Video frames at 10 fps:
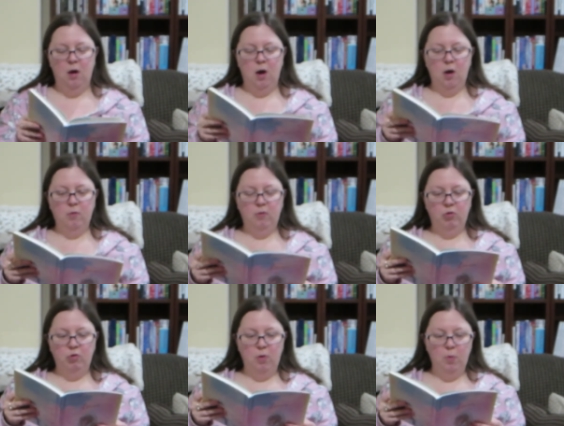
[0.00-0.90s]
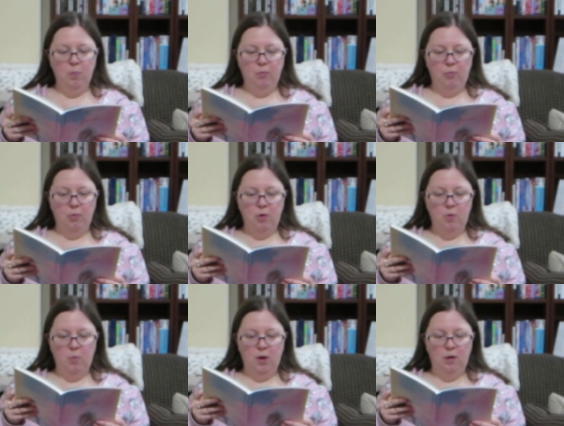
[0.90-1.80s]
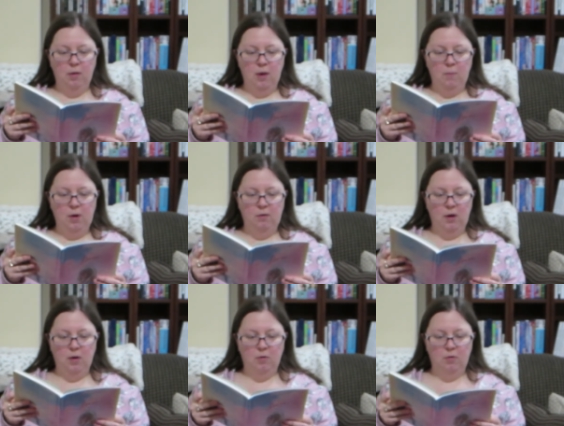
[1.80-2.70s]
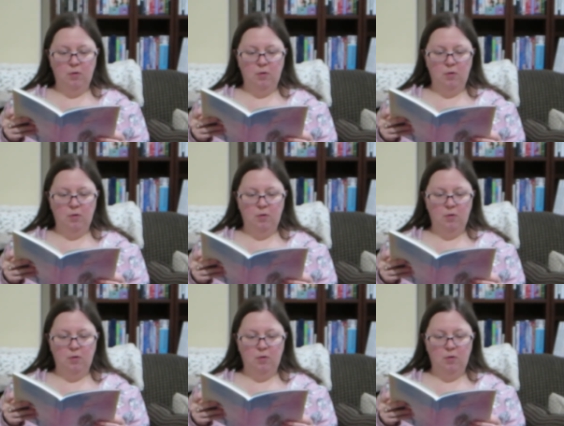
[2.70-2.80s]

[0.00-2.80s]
I was a dreamer before you went and let me down.